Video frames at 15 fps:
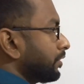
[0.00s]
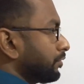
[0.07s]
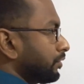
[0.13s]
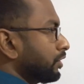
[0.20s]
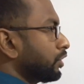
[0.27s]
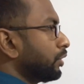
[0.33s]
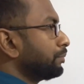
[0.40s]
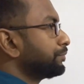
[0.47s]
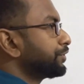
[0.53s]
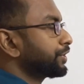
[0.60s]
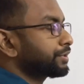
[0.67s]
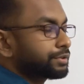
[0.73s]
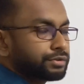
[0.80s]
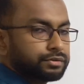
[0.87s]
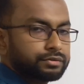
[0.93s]
circular
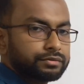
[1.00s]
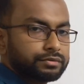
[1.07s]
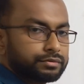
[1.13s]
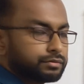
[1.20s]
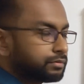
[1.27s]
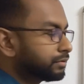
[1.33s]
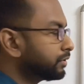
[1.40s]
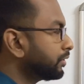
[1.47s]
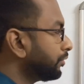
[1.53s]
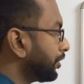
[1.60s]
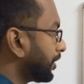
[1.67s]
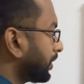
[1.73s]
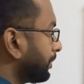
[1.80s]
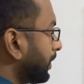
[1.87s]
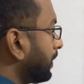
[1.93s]
object.
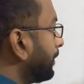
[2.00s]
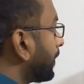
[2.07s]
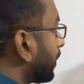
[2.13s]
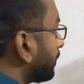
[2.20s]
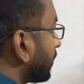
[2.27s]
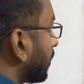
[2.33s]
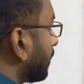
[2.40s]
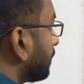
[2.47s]
What is the perimeter of that